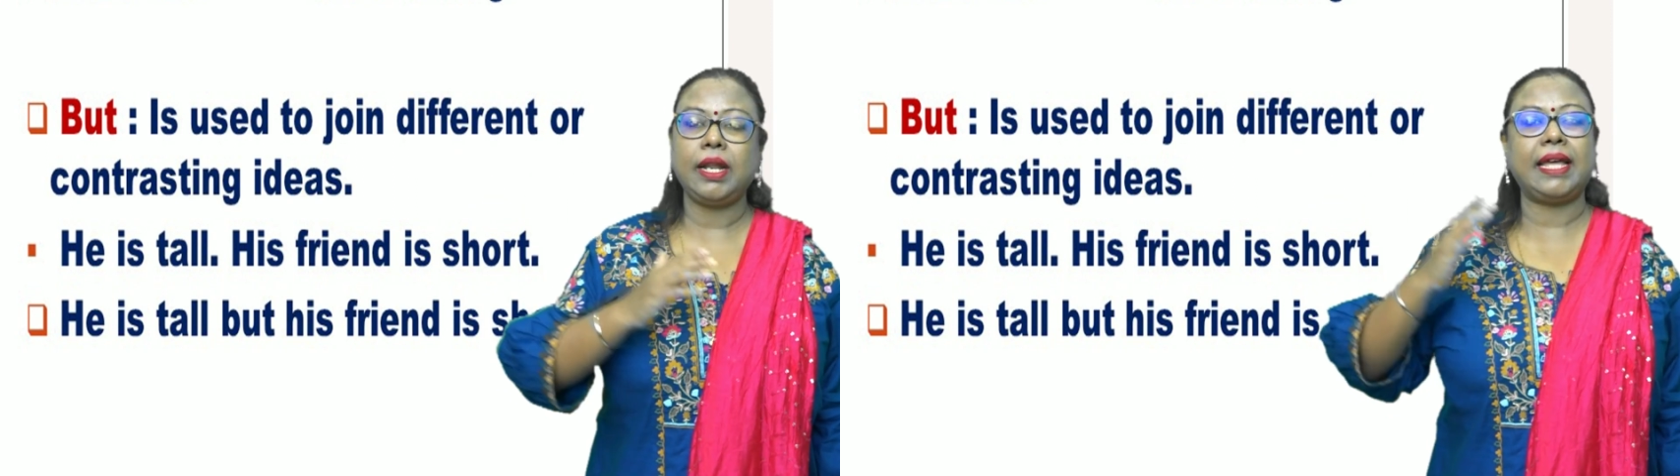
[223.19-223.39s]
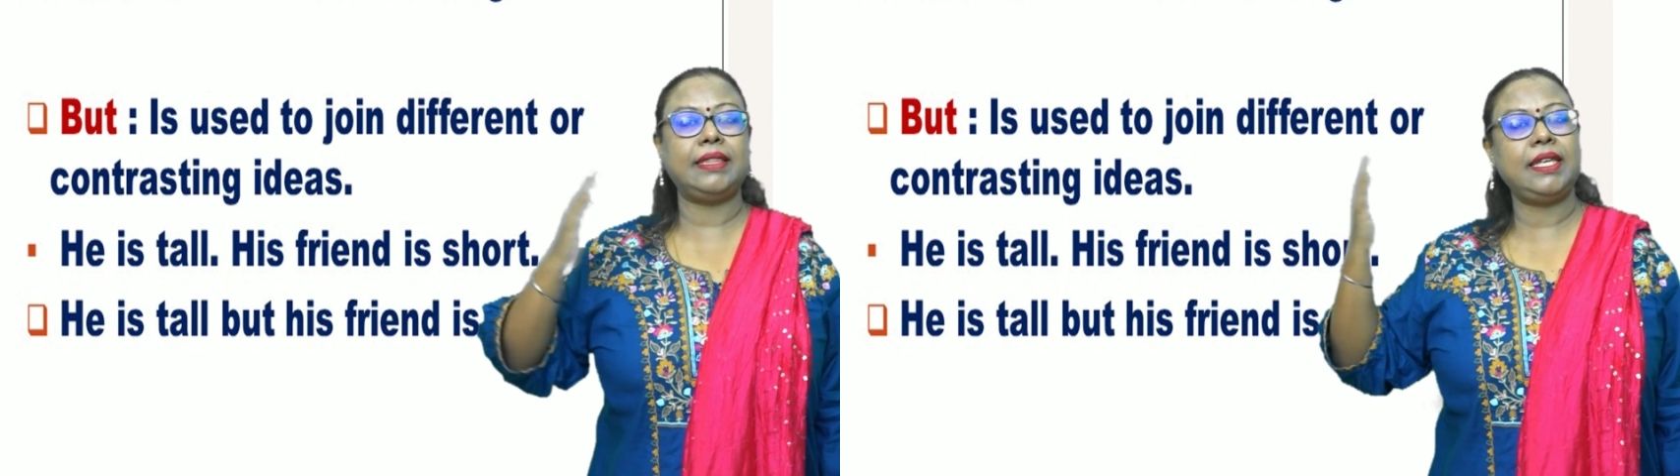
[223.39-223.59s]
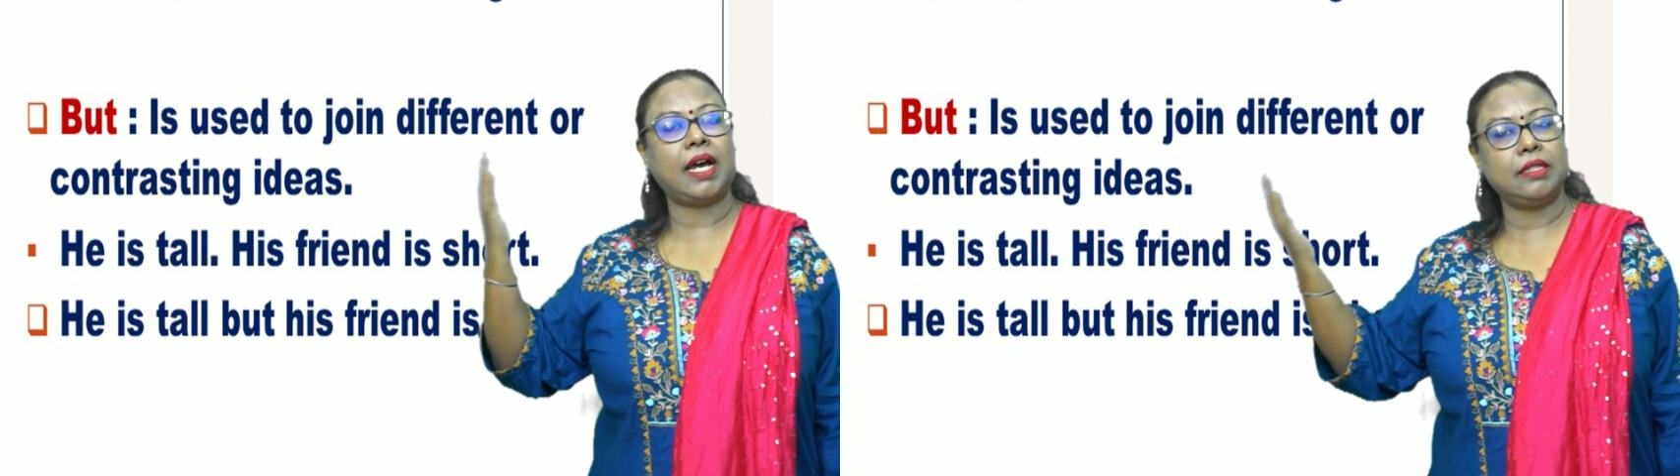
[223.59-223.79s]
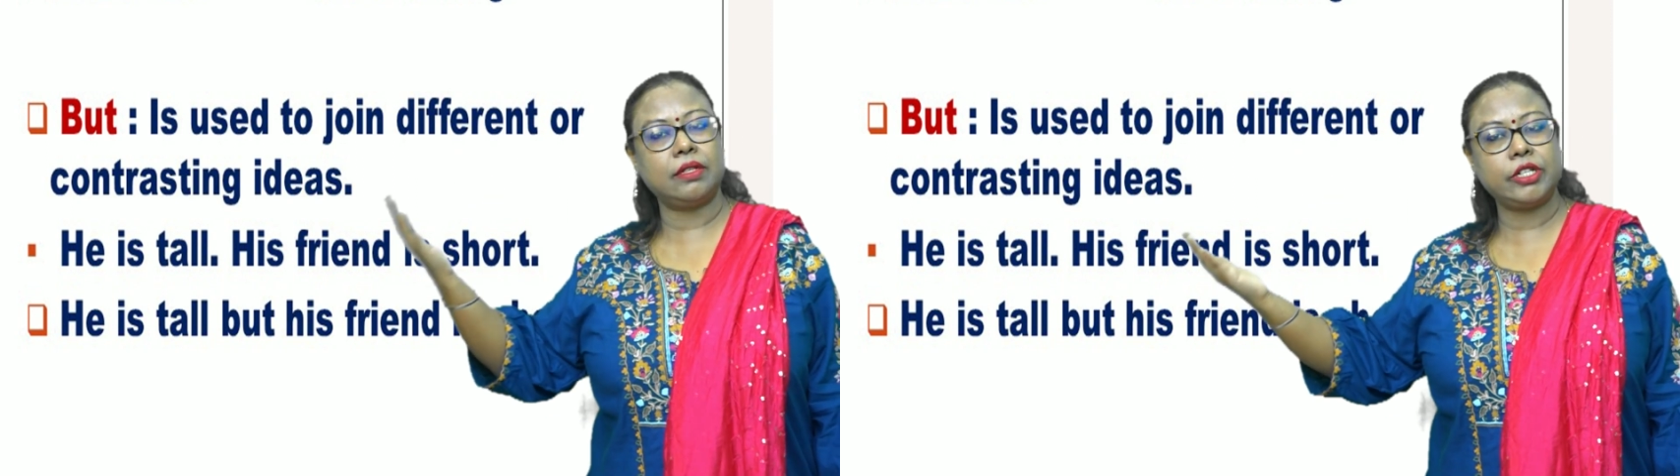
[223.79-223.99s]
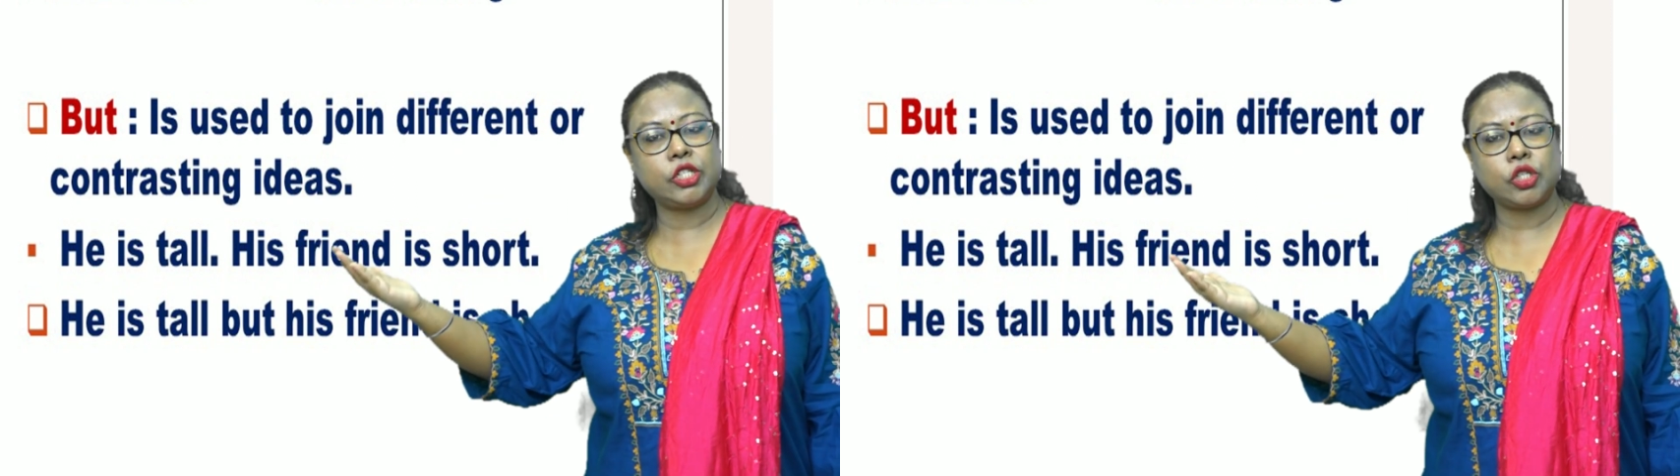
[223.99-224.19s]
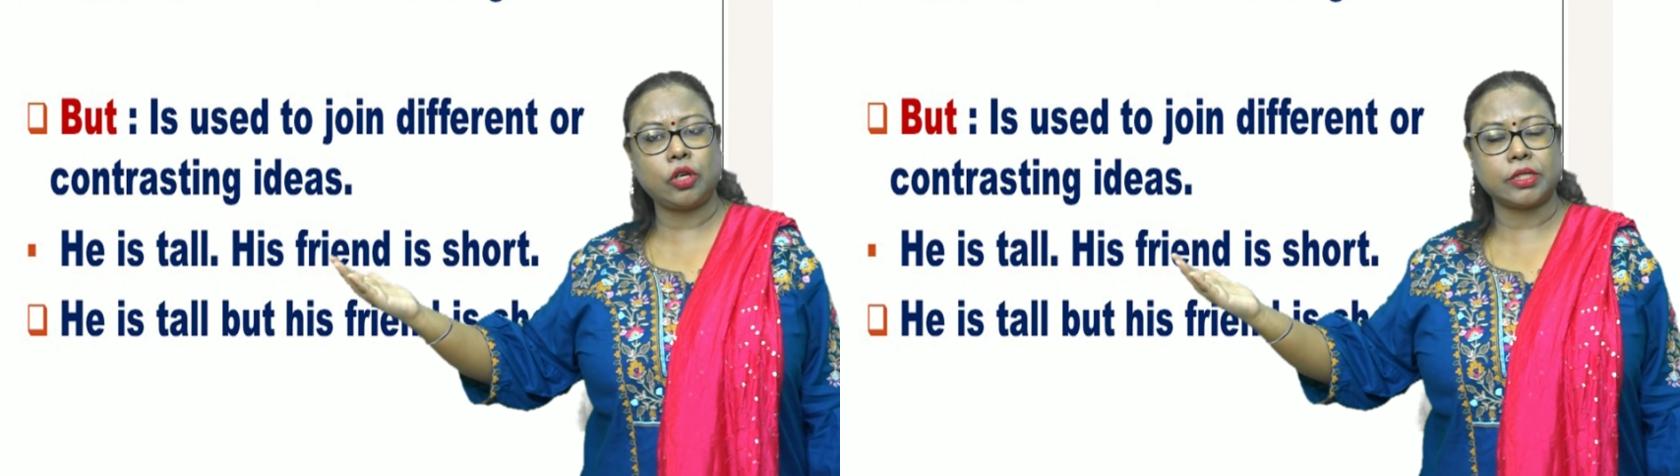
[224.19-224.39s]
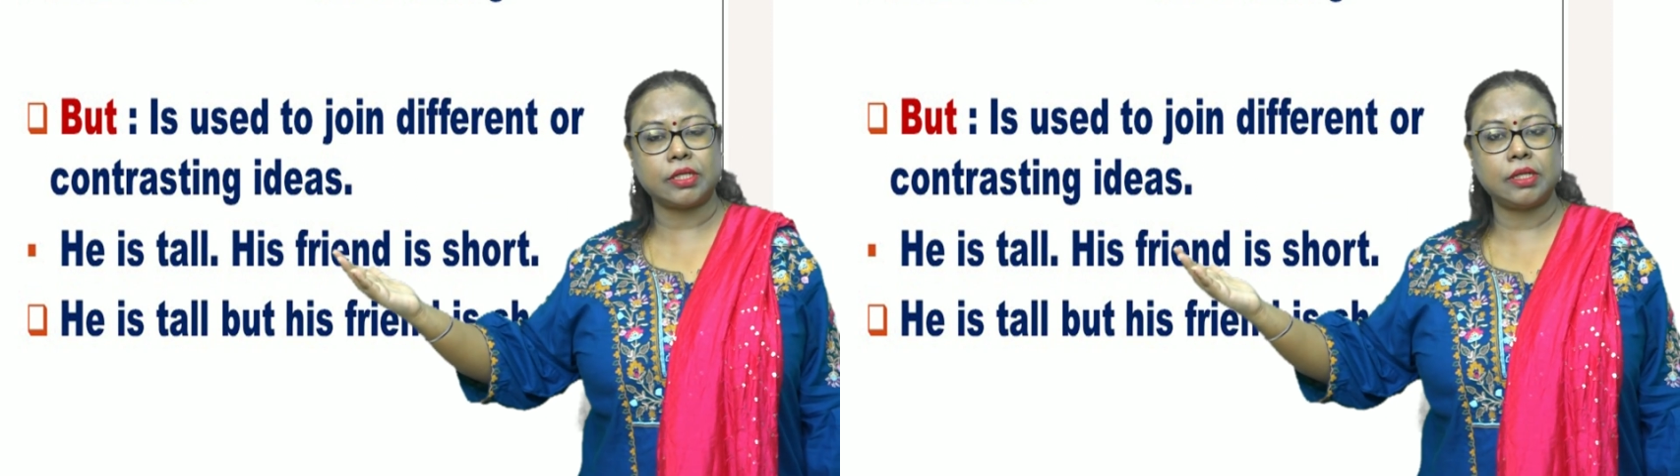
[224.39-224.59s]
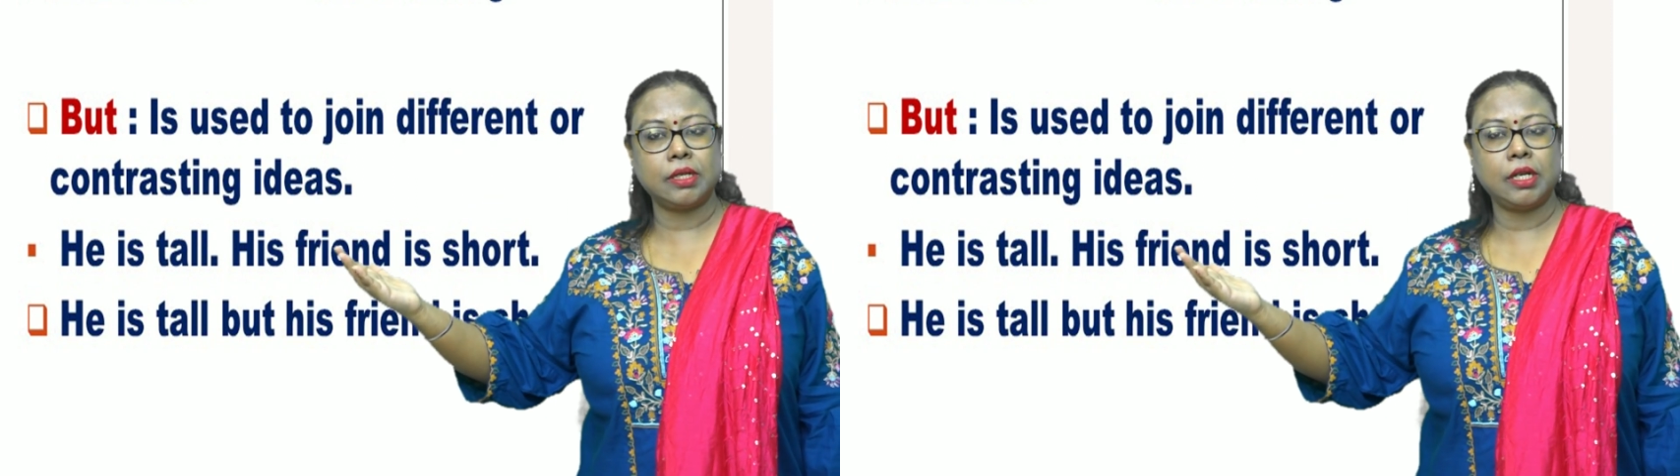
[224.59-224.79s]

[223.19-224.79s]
and the other is short.